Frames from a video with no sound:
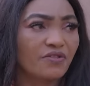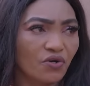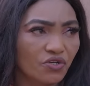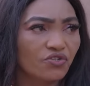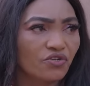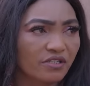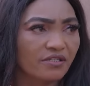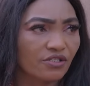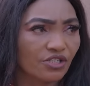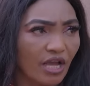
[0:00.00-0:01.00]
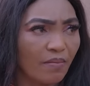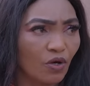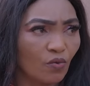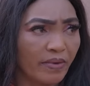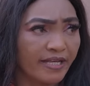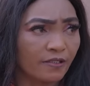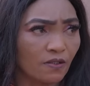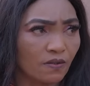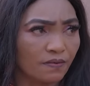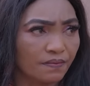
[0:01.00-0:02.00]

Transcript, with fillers: know you used charm on my son.